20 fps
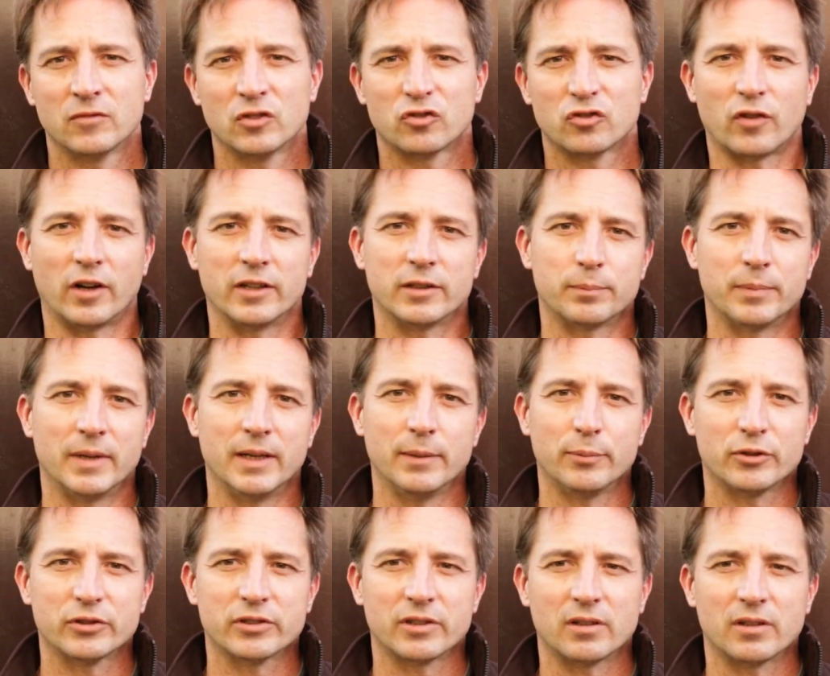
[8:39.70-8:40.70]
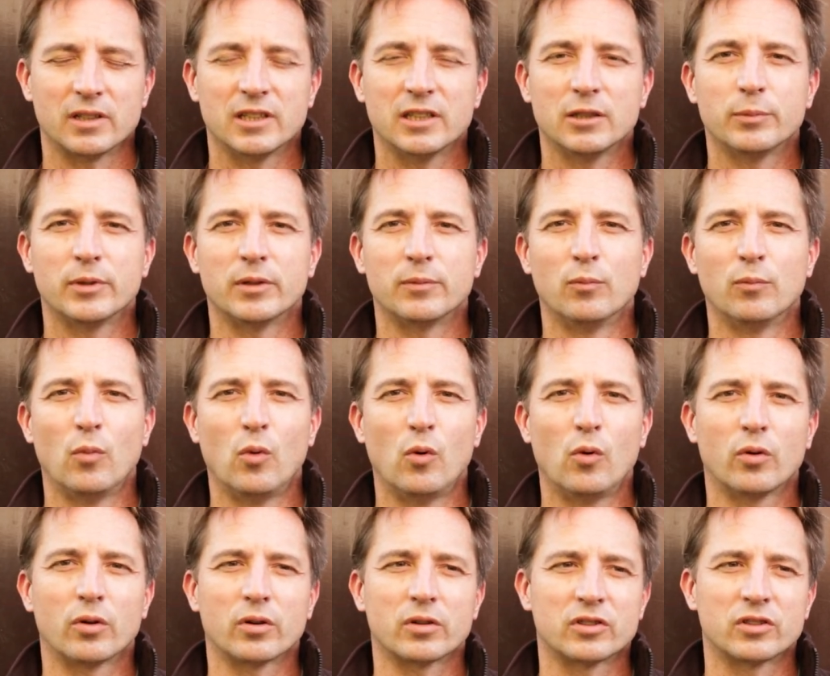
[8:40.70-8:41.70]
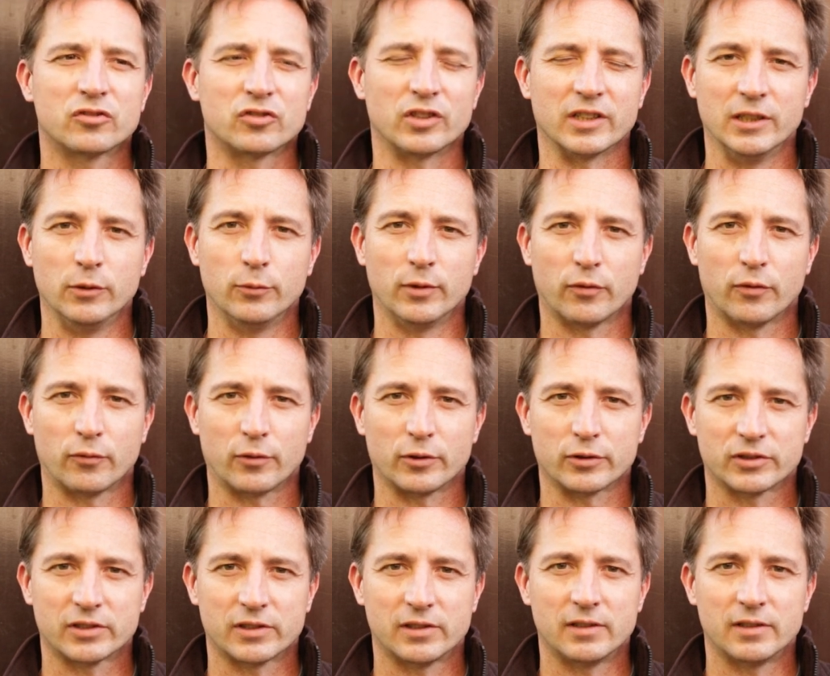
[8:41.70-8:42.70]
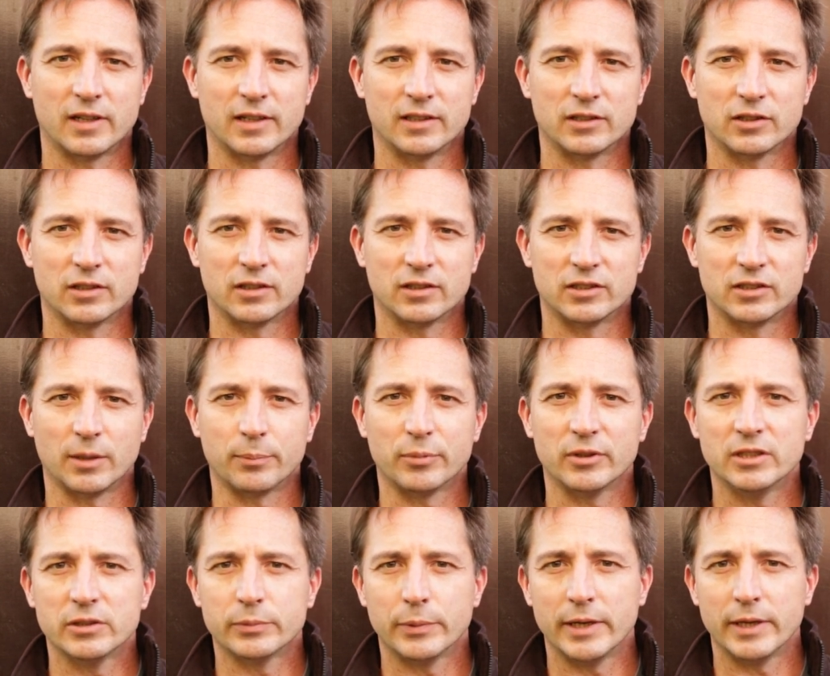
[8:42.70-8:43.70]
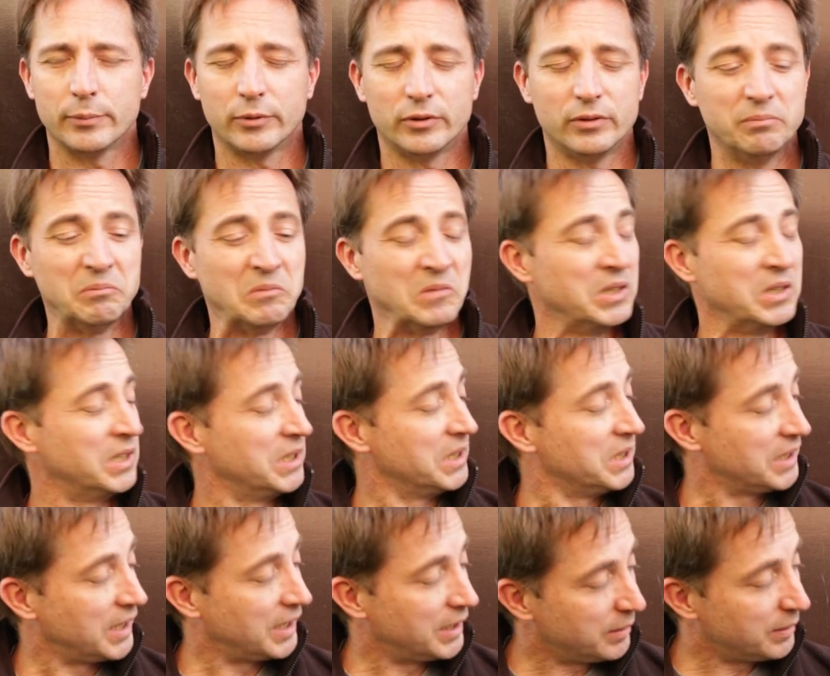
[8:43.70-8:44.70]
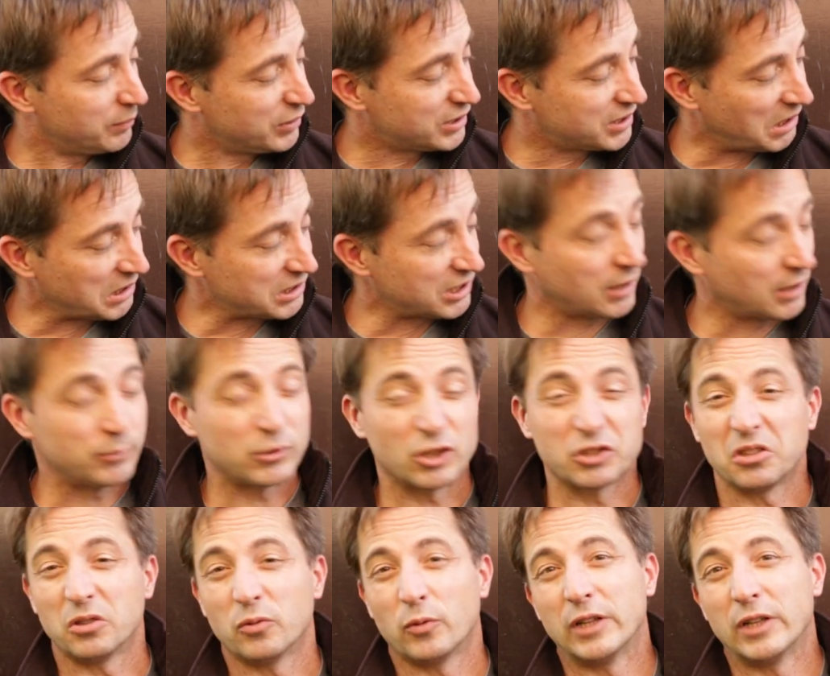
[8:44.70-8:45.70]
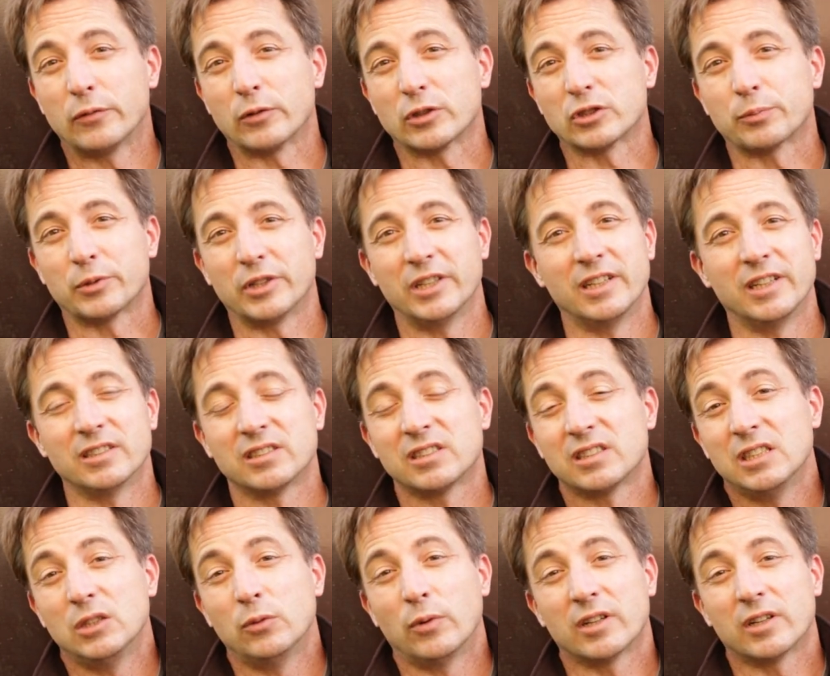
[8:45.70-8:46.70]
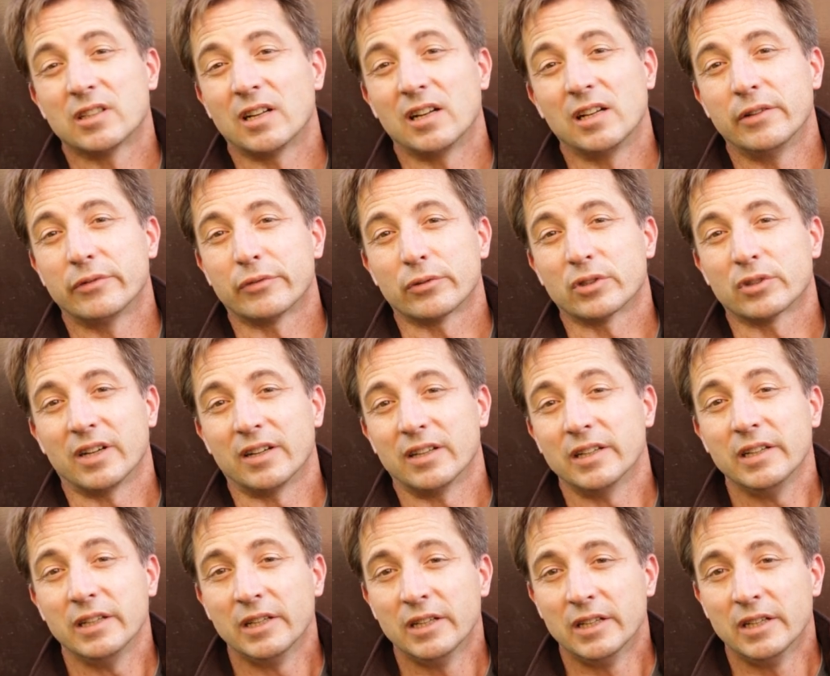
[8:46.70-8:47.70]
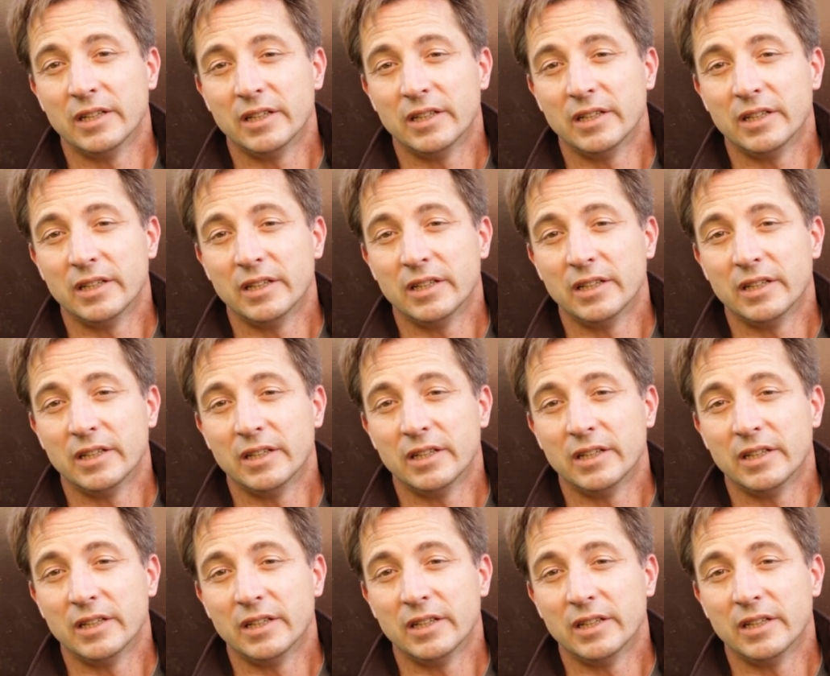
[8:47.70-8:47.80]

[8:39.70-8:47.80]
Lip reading: Trident maples are a little bit more tricky with frost than the Japanese maple. And besides that, I'm just going to wait for spring and see whether they live or die.